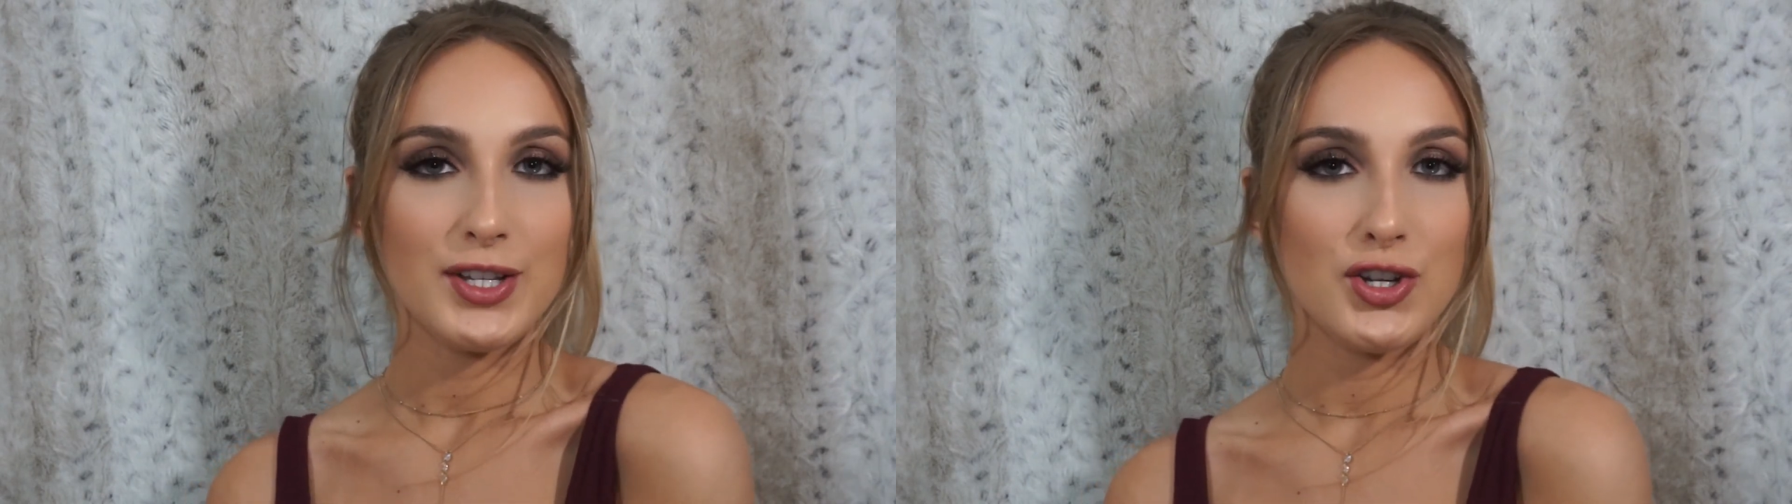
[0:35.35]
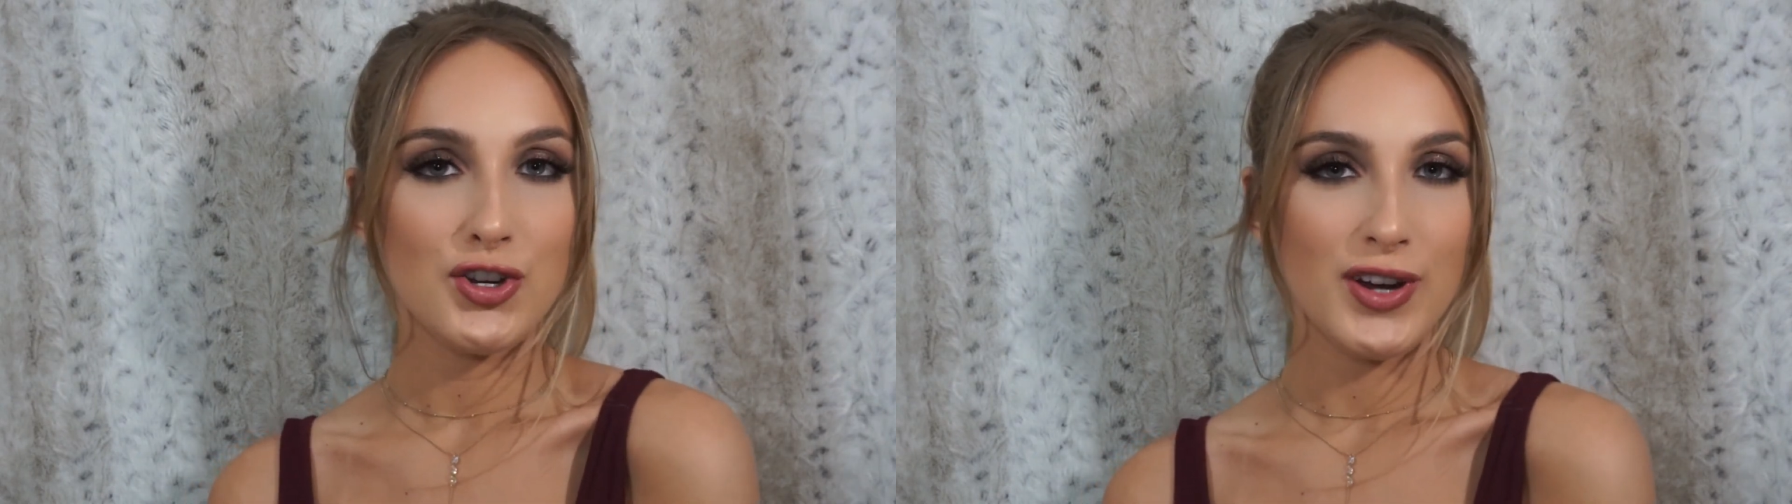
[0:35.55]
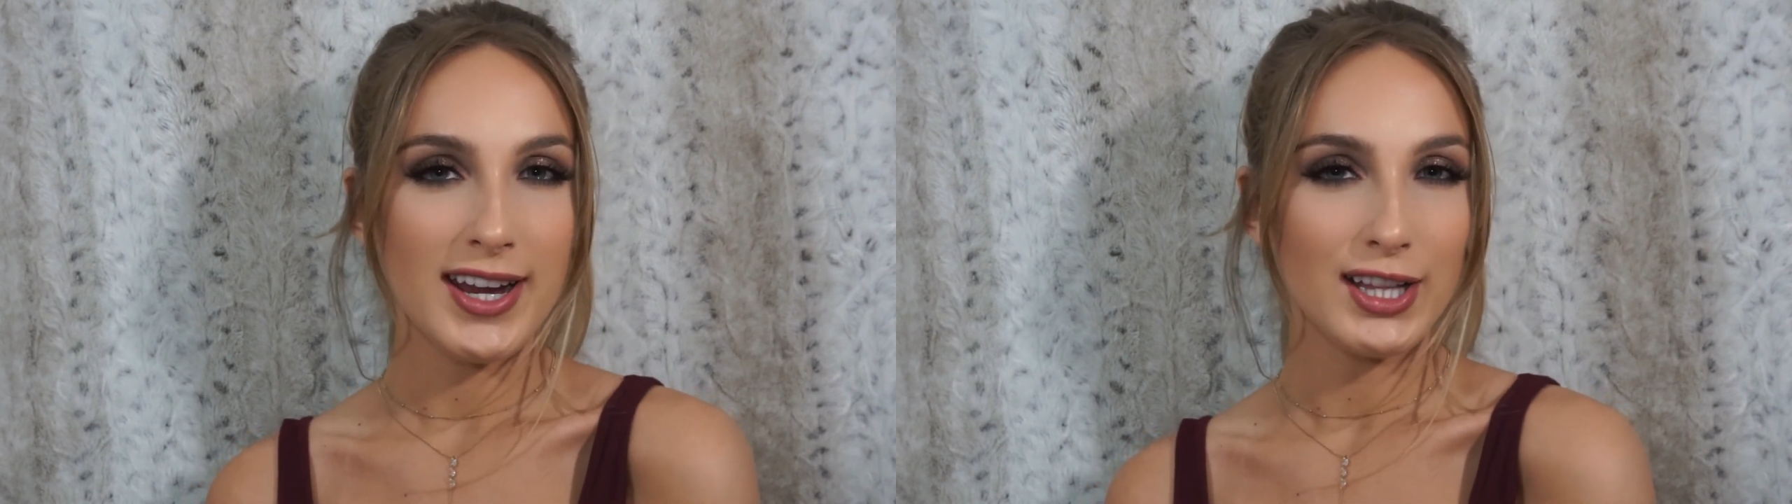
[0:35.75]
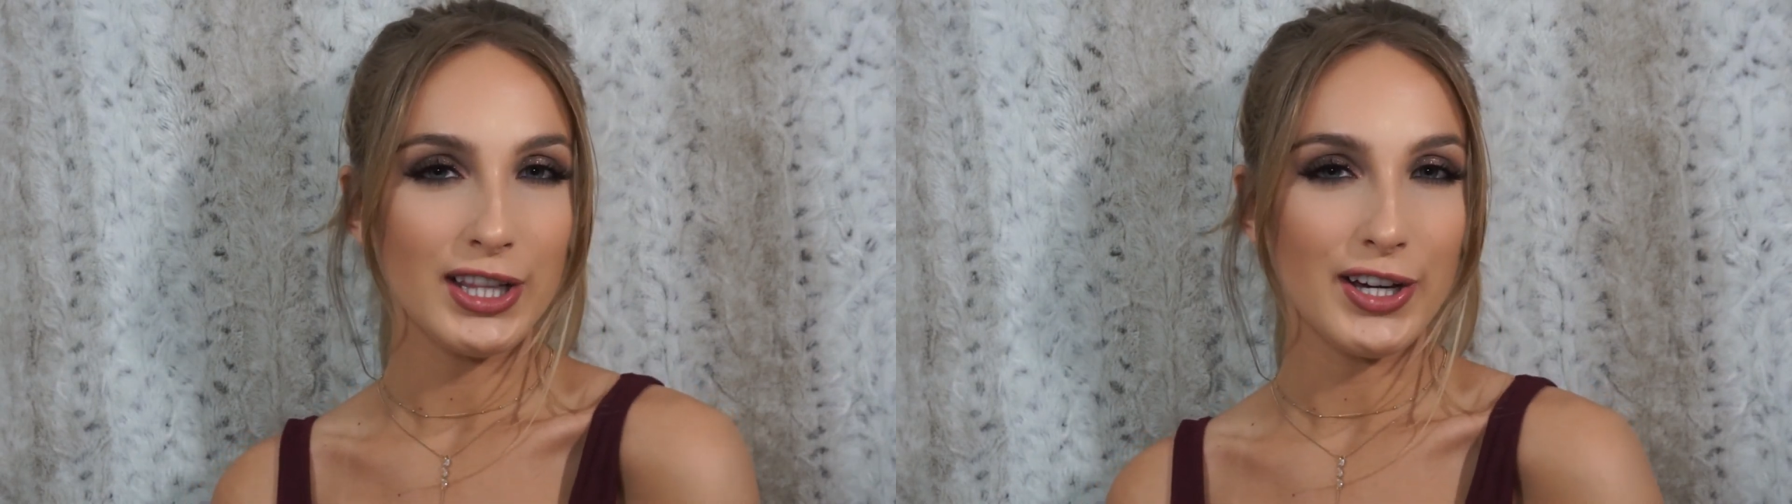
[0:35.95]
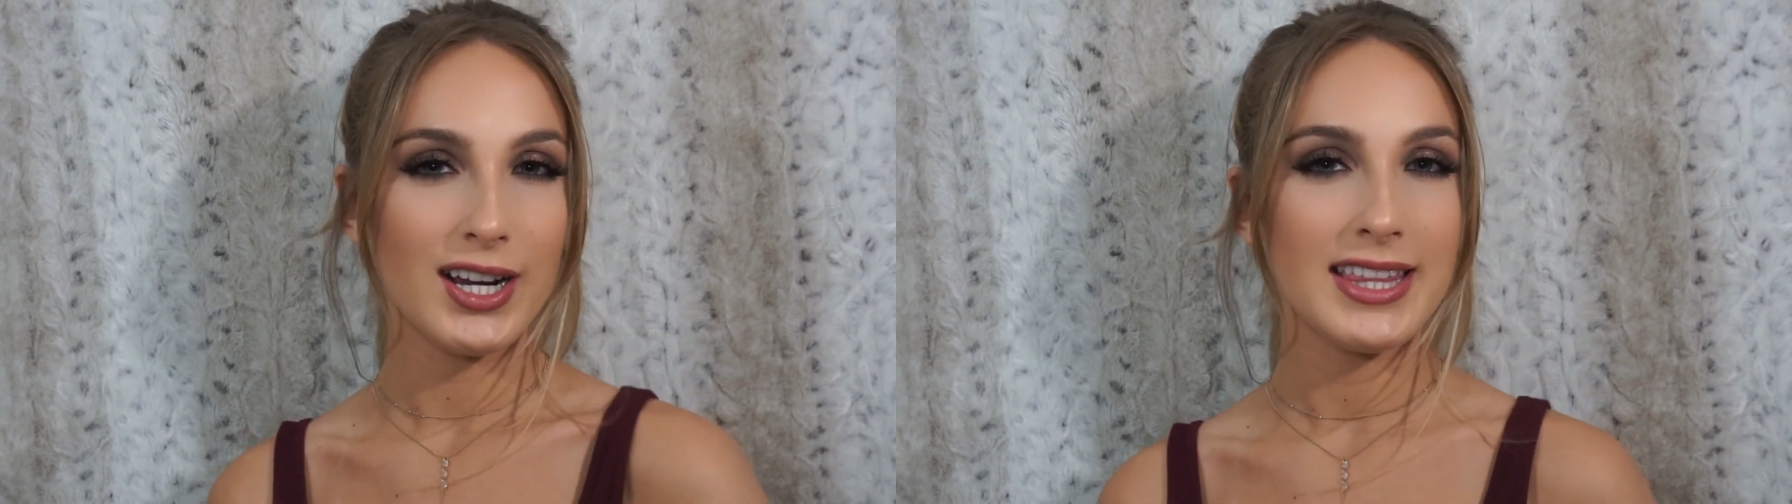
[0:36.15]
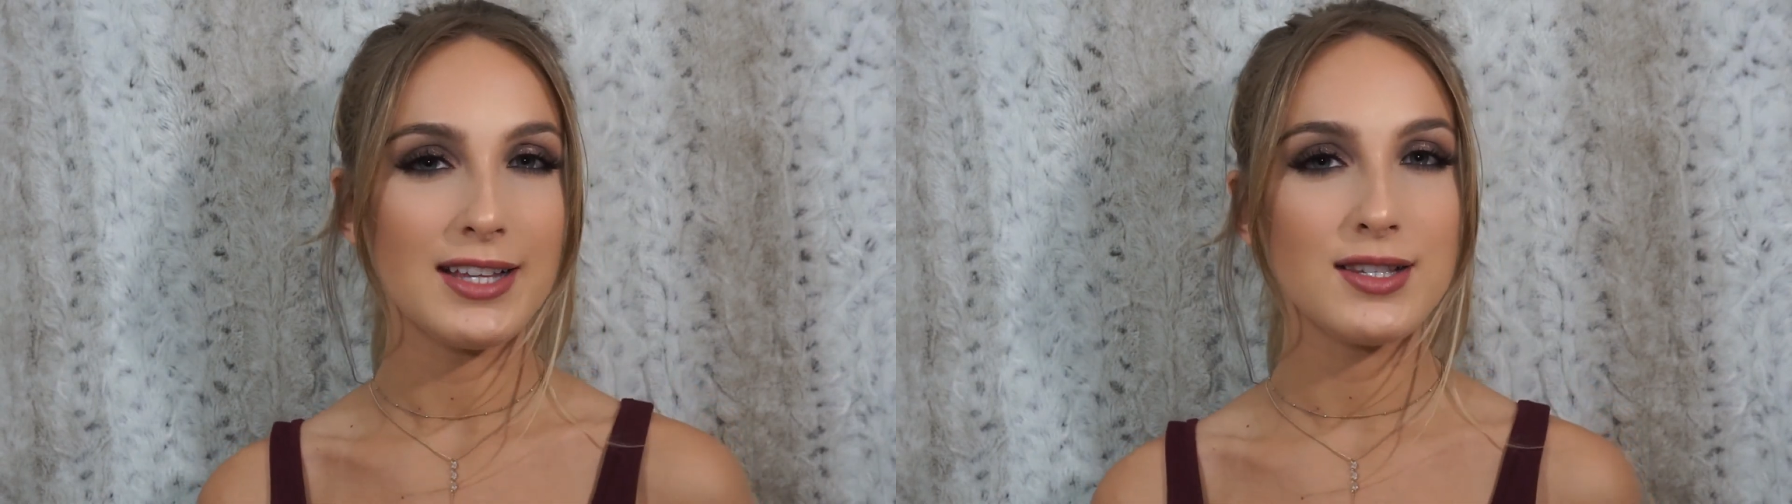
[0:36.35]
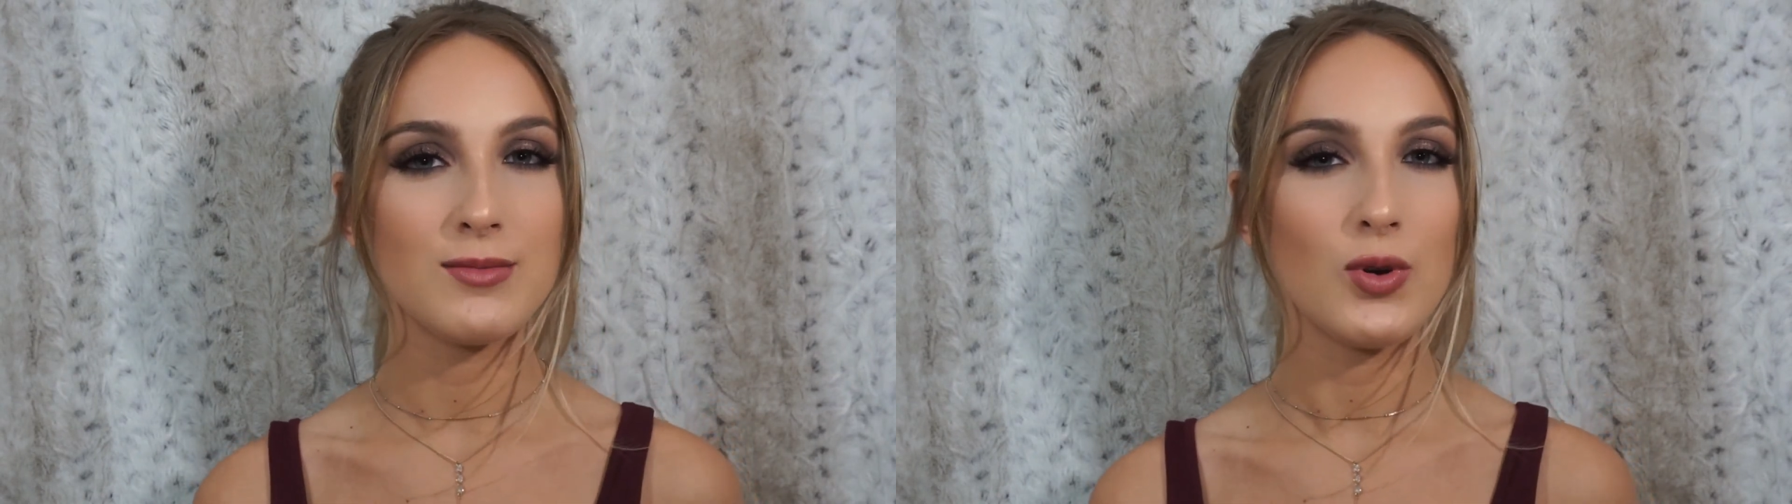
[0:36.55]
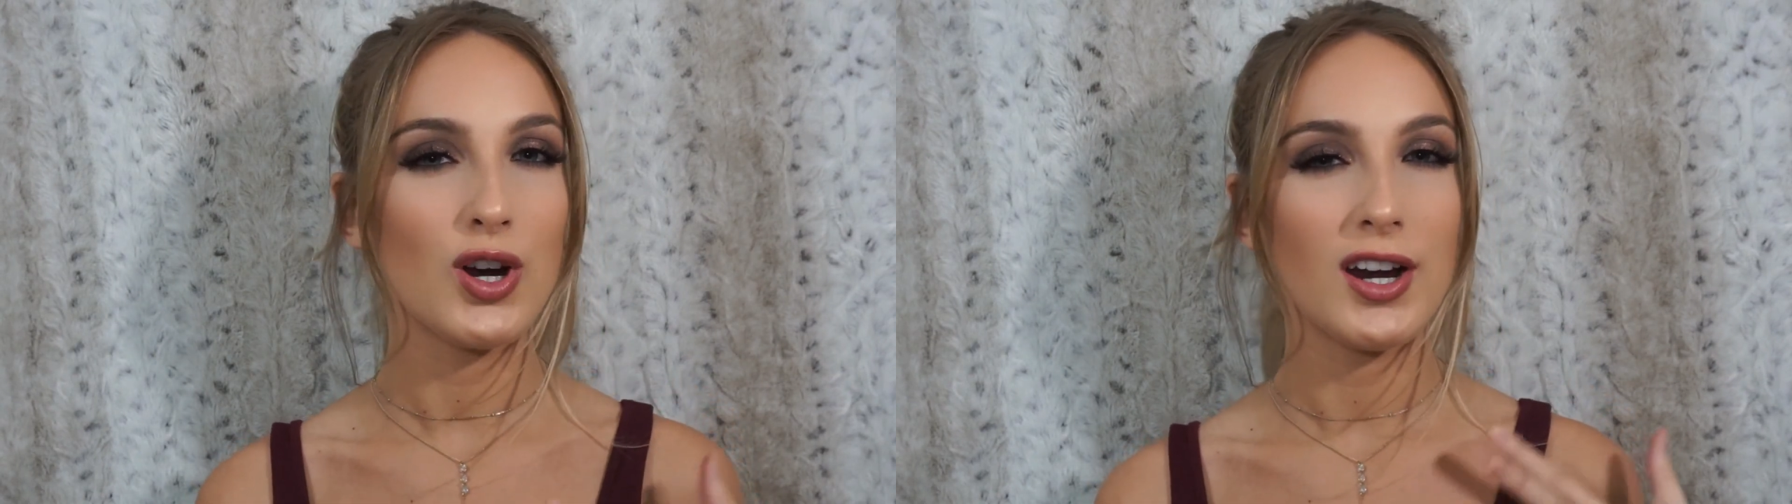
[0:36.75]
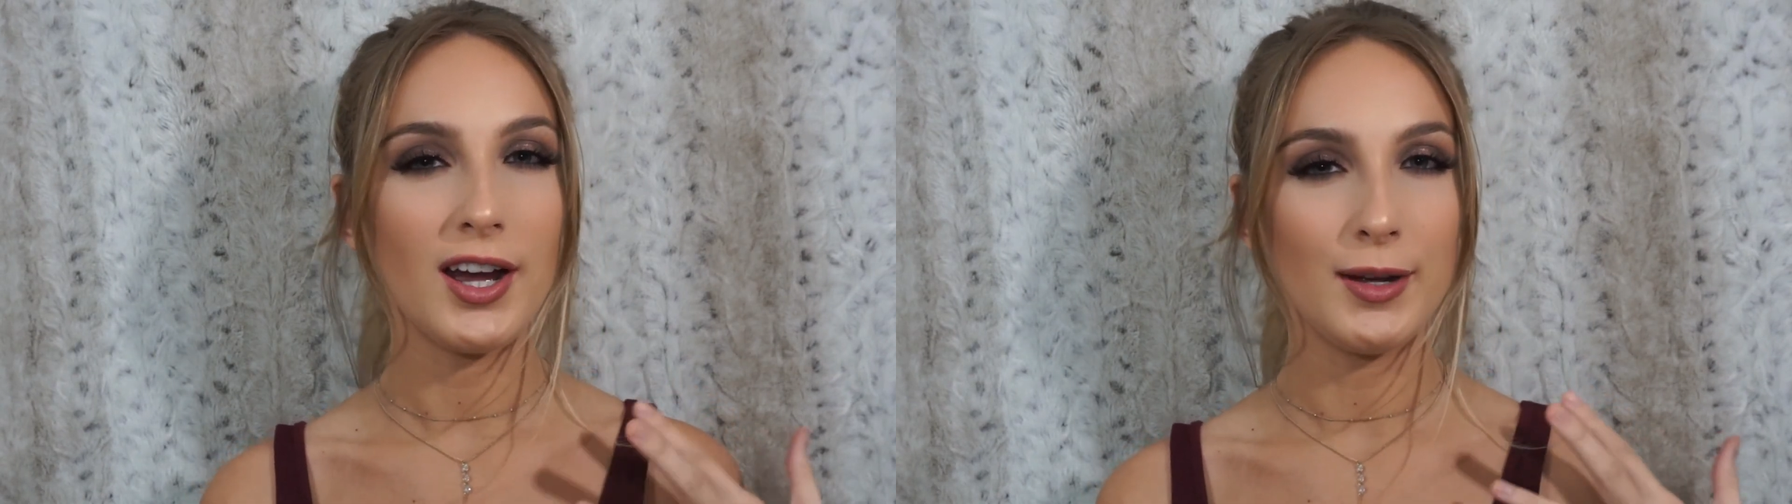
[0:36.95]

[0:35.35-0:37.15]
to create a look that's more